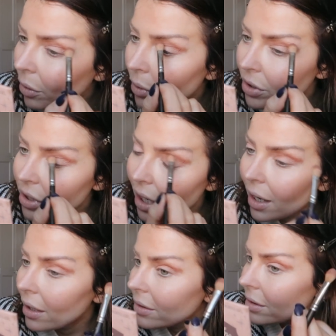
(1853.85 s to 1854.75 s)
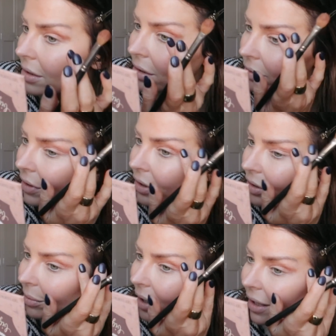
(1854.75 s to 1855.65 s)
Which, yeah, it doesn't look very
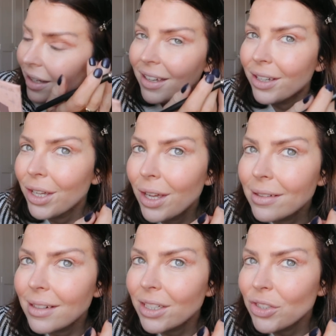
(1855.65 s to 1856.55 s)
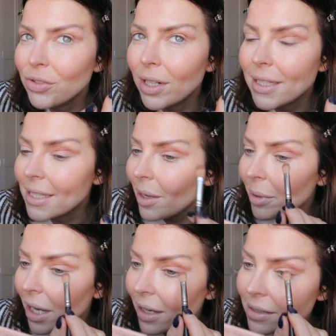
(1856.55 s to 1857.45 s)
good on my nice, dry,
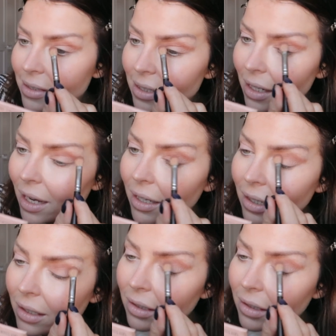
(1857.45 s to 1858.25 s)
scabby eyes today.